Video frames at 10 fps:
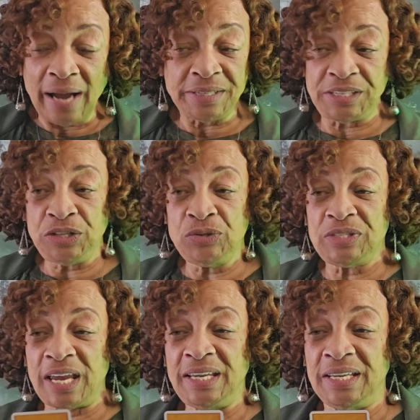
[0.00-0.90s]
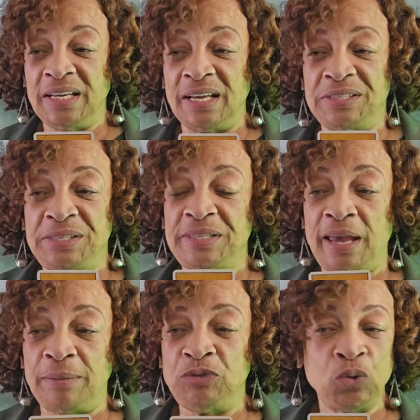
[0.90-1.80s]
I see you taking a
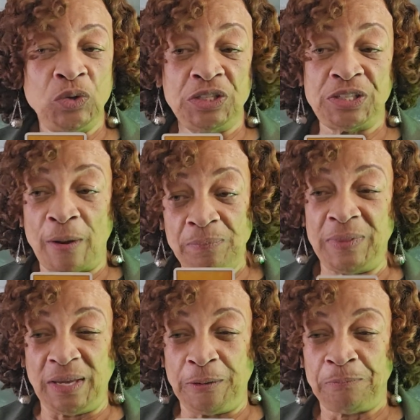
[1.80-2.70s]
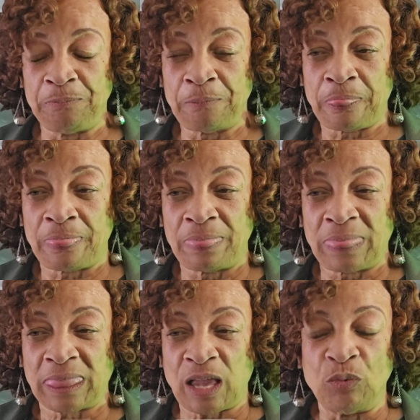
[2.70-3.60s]
step, doing something,
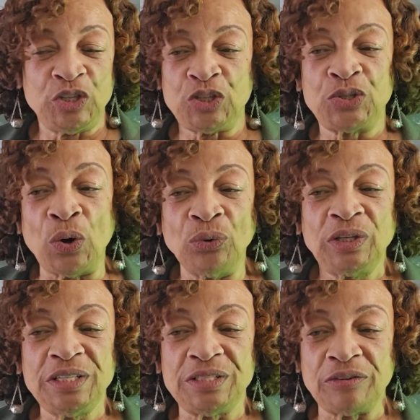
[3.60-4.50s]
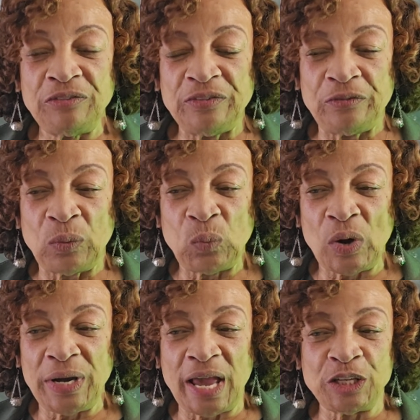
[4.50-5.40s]
which is totally different
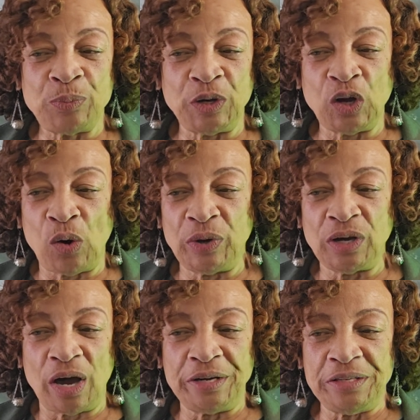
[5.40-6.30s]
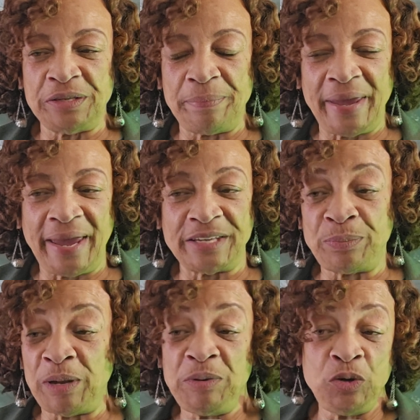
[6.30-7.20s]
from what has been going on in the
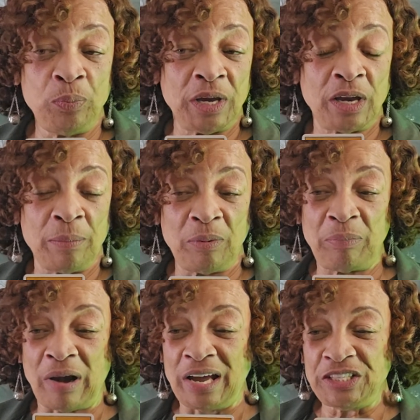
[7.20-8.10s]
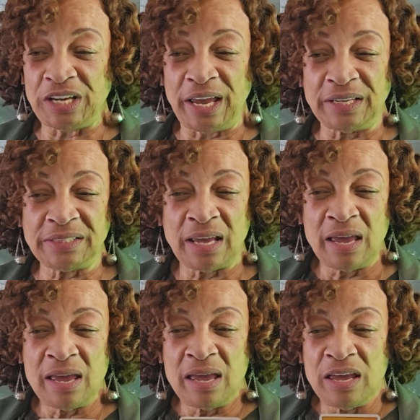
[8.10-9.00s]
past. Maybe you pick up a project.
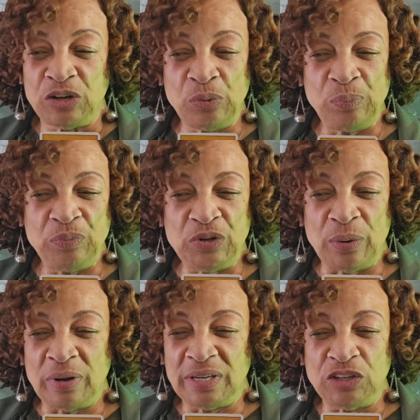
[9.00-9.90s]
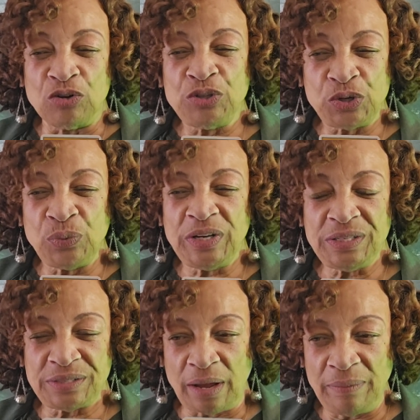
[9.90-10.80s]
You're
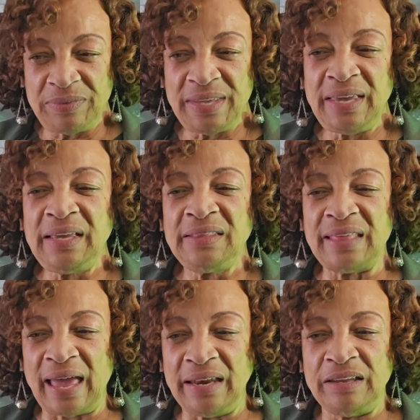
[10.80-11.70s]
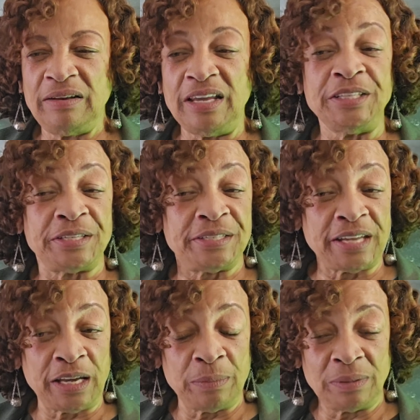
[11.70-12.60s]
doing something that it's
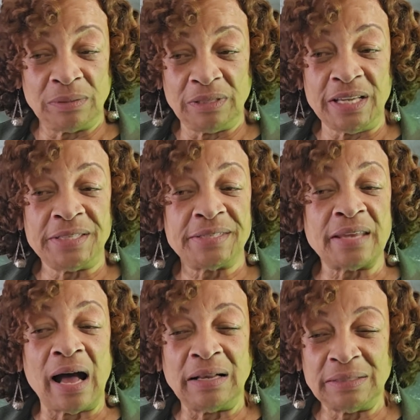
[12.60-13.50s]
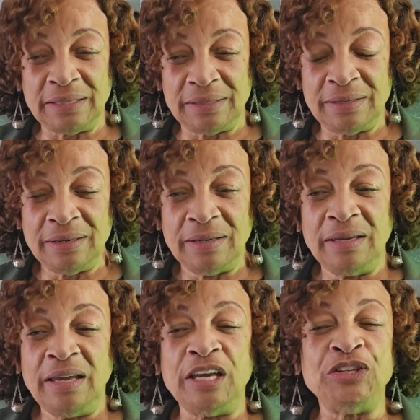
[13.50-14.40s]
stable, it's solid,
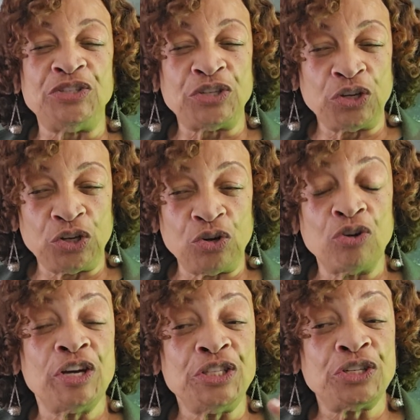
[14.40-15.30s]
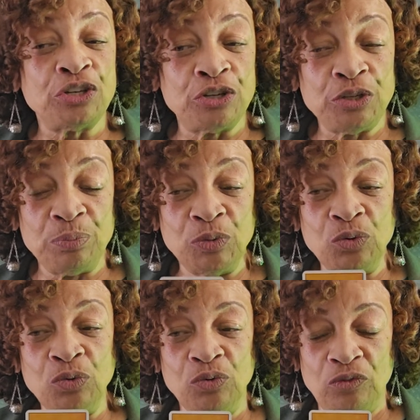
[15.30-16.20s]
it's secure, it's a good
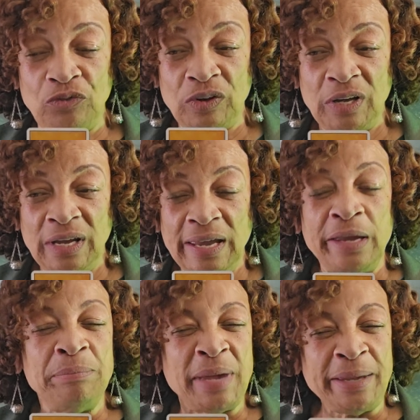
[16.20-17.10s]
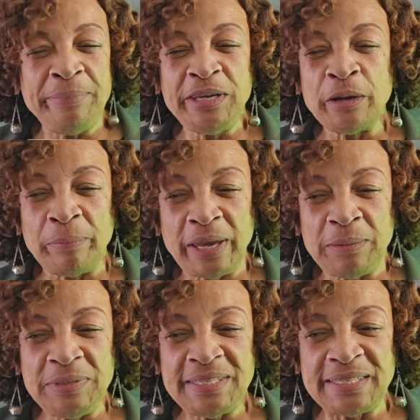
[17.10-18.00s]
move. It may be a
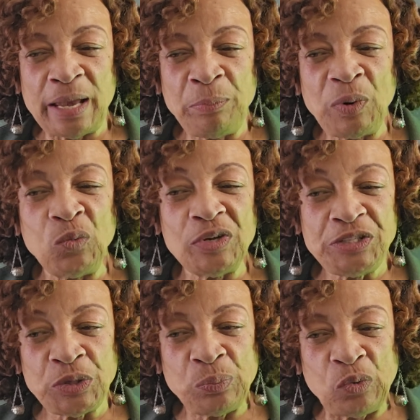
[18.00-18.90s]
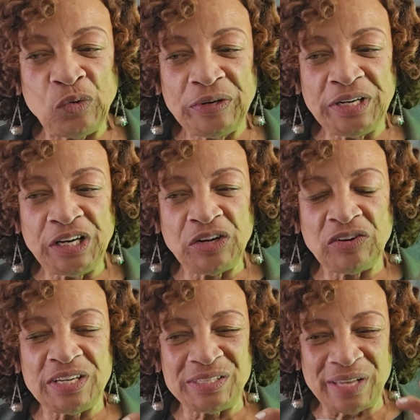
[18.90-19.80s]
baby step, but what's important
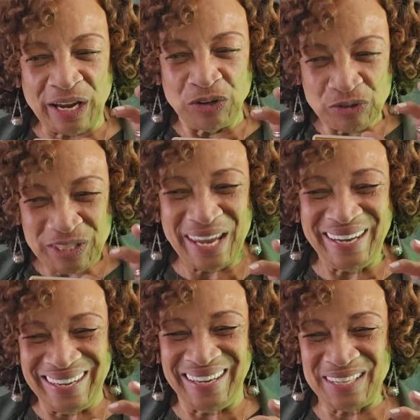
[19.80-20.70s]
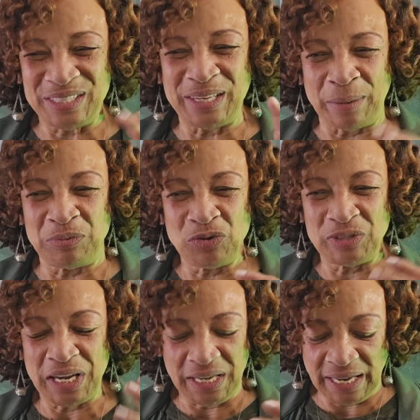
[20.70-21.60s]
here is that you're taking a step,
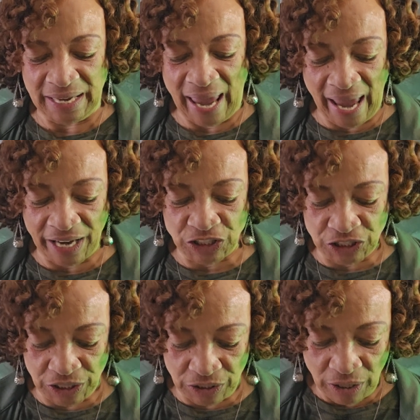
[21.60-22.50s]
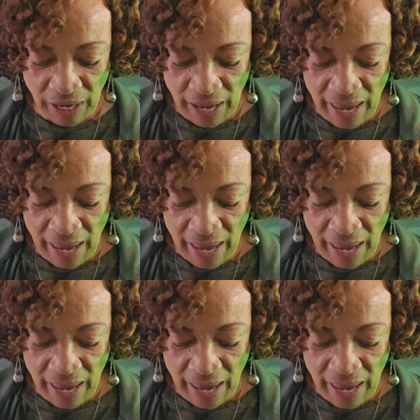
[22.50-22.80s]
you're taking action.